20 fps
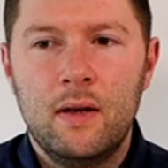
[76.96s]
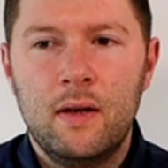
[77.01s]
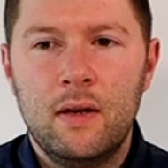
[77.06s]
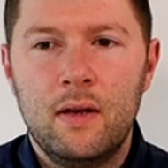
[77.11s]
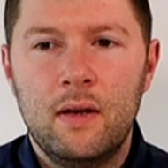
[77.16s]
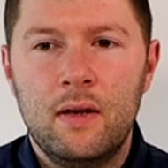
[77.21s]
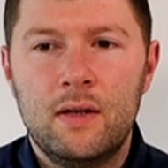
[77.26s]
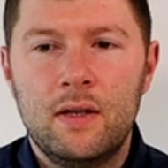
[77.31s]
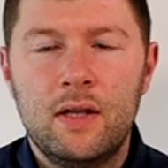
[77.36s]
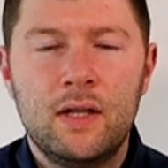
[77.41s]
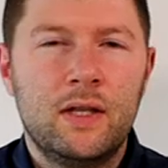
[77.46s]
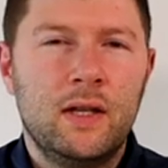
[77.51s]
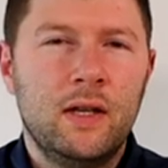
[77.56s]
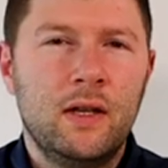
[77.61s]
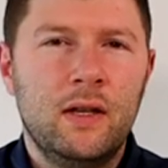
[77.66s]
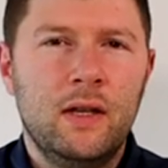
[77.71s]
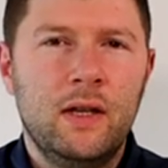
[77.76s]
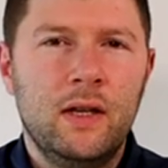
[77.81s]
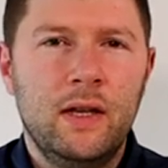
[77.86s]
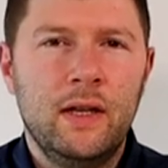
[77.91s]
uh, just
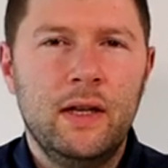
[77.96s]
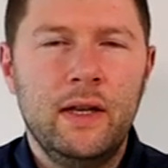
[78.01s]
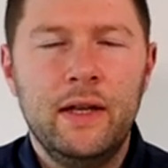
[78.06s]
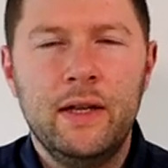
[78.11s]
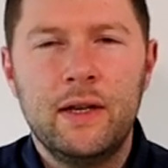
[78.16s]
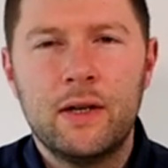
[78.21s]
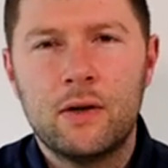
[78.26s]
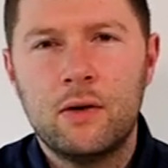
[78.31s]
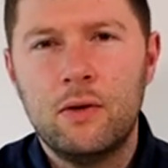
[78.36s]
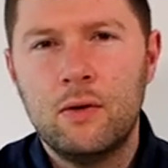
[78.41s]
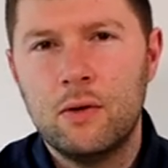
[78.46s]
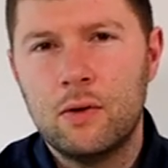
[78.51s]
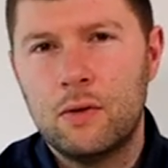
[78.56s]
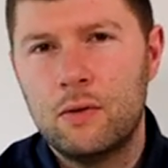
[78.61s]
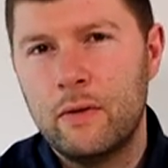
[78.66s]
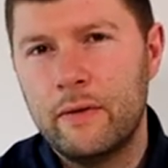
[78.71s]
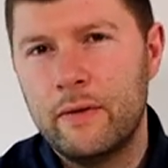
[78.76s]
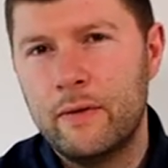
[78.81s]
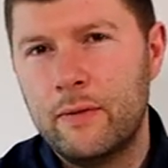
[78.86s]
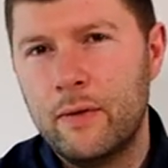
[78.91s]
in a
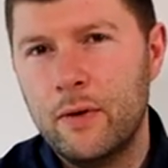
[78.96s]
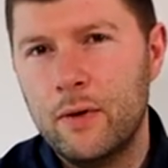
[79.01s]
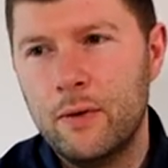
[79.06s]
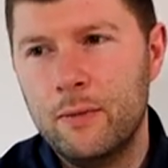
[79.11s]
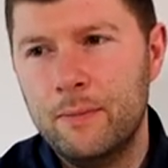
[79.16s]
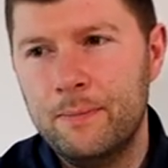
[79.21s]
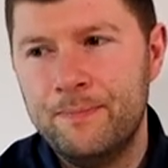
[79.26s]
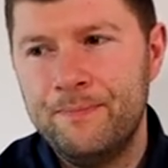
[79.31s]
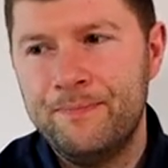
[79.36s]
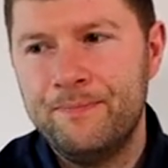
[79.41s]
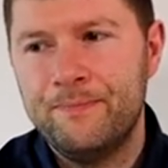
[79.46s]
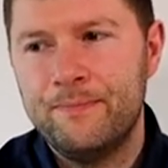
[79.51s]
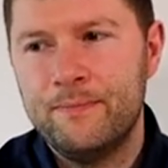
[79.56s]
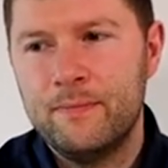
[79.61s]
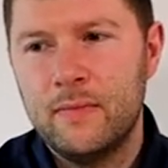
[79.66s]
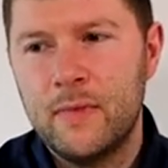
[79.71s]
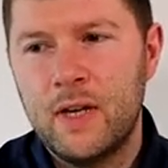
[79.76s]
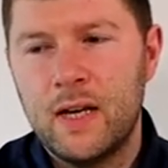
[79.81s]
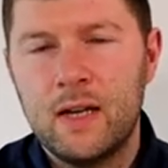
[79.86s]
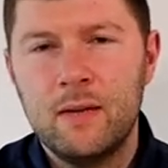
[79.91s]
corner of a room
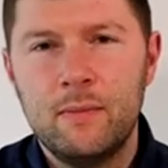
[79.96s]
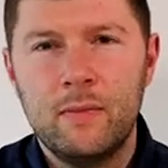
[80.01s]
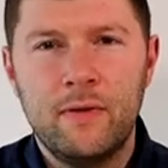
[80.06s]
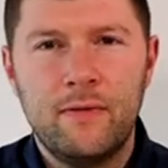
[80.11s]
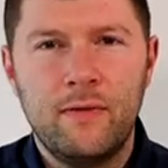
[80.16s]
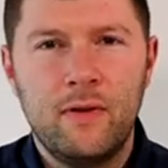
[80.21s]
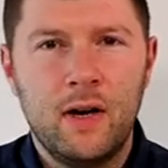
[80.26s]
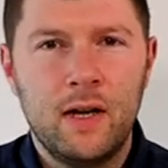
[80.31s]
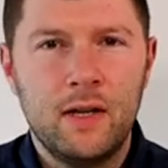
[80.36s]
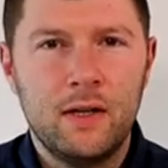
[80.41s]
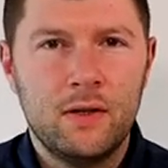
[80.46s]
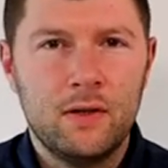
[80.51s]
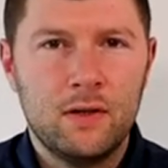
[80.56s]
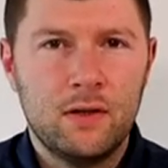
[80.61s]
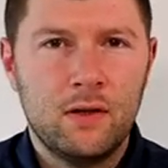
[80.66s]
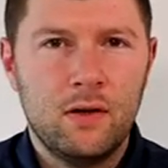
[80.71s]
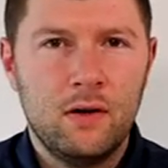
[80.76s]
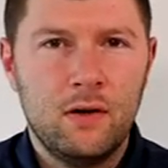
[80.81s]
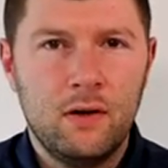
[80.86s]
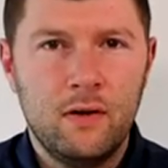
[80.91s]
that can be fine to
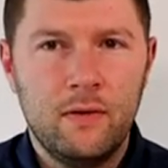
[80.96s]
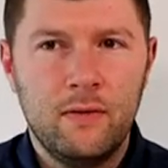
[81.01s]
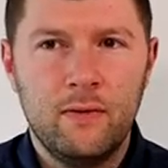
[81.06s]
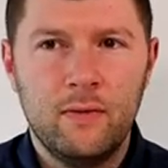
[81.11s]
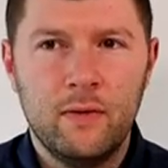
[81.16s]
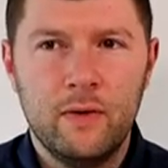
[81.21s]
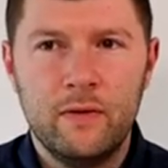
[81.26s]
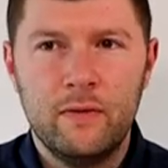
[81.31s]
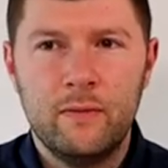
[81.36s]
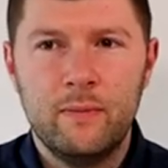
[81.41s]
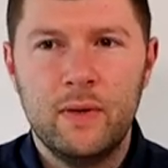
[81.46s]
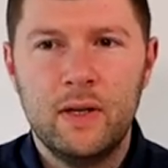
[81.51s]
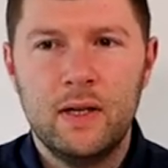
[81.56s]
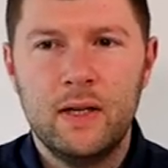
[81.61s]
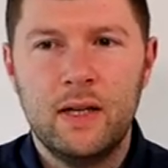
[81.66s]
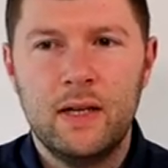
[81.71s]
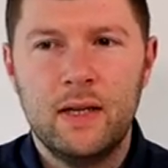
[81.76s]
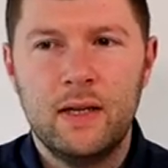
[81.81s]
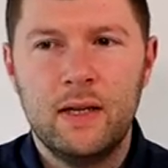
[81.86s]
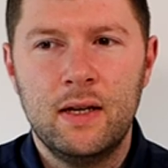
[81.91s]
start off with
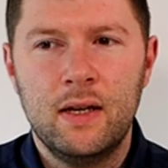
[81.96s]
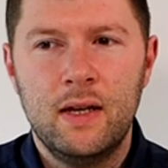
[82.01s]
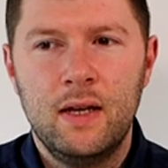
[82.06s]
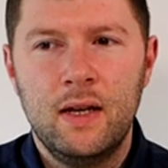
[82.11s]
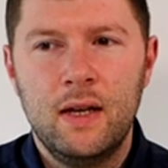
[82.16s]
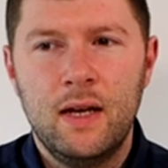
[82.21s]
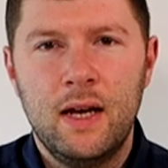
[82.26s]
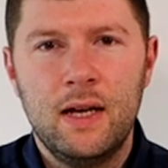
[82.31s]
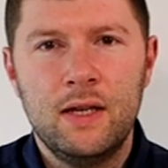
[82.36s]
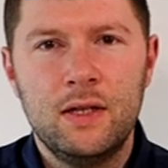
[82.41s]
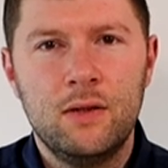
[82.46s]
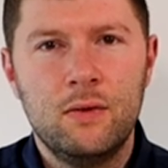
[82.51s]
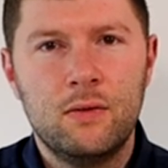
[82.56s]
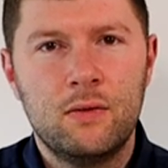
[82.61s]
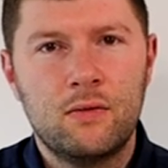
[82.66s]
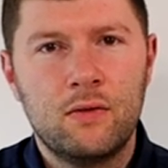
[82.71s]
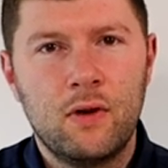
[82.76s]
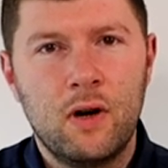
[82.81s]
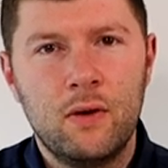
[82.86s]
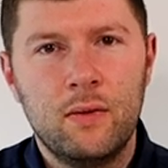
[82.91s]
but then as you
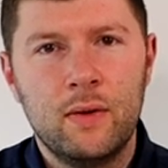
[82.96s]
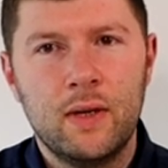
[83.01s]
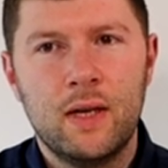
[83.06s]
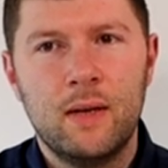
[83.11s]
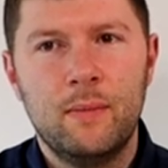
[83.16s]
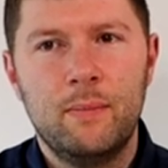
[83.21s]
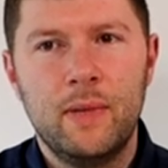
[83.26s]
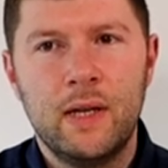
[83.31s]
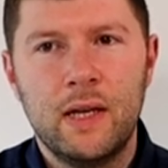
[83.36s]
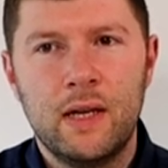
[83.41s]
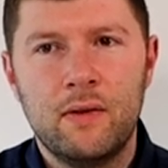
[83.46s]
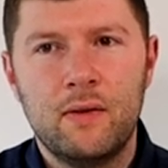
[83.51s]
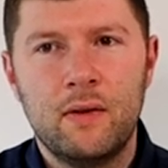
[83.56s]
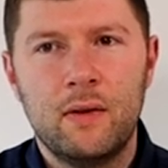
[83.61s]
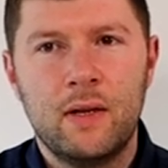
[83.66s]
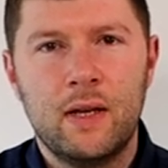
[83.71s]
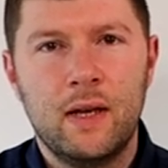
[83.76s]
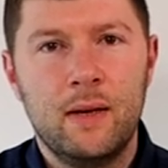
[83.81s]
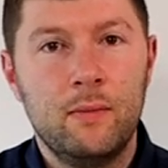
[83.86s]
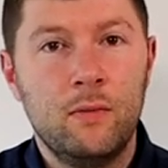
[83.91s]
grow and get bigger
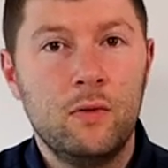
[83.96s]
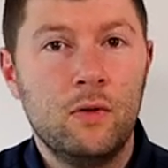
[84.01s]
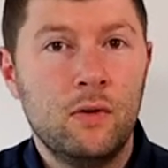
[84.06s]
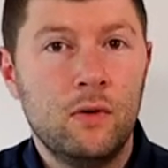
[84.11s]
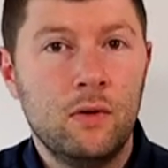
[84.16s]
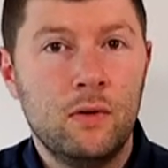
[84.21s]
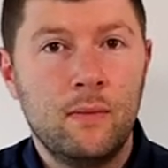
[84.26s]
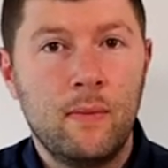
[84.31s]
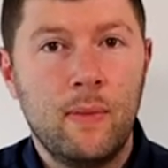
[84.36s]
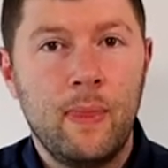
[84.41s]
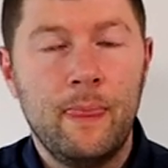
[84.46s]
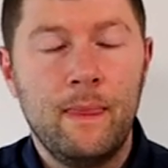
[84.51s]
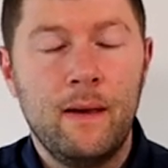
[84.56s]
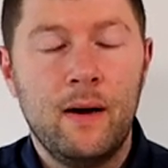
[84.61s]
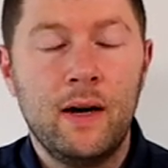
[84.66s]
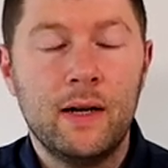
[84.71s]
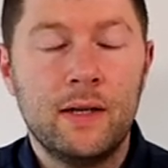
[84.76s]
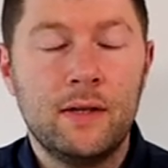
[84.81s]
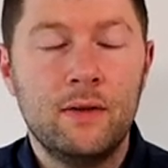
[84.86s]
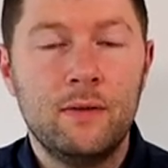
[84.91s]
and get more
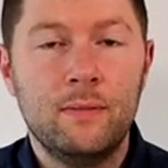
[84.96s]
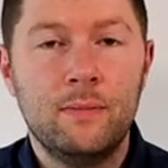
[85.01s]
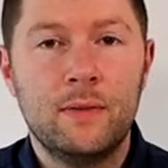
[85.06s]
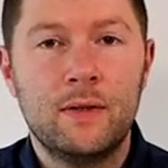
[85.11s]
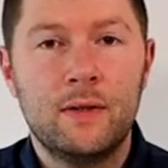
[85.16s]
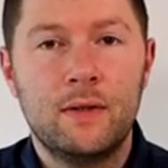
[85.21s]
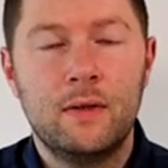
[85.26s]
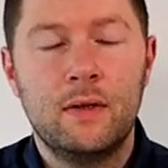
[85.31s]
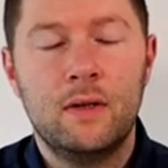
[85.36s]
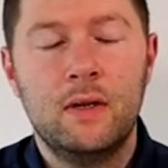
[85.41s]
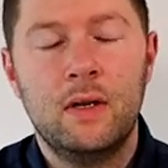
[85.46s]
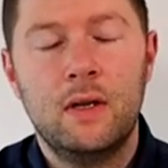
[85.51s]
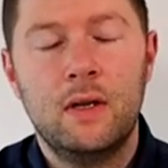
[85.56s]
items